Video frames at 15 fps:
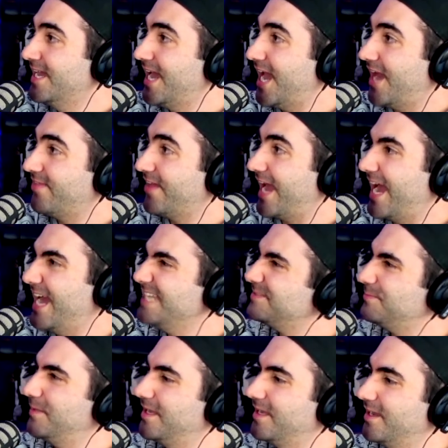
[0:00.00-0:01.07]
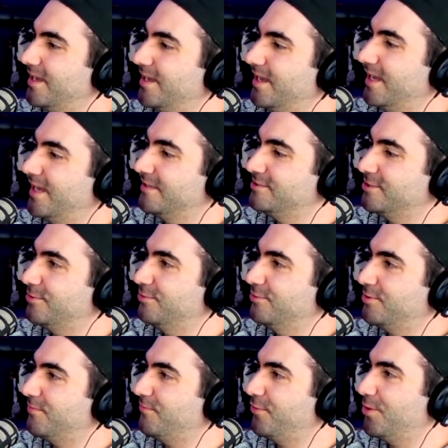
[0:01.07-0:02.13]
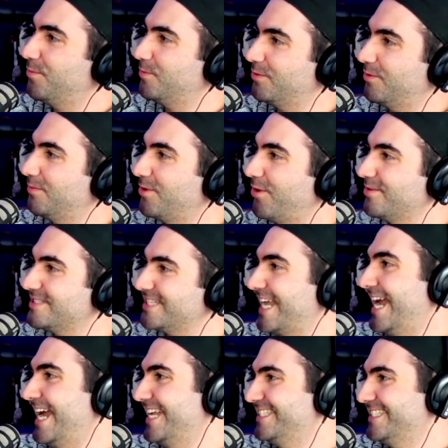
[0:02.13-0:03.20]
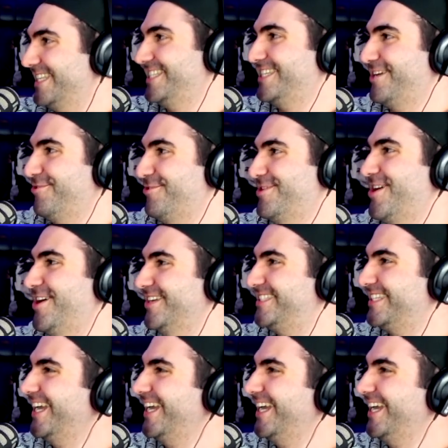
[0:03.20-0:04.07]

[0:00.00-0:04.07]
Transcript: And they asked me to confirm whether I'm going to Cannes this year or not.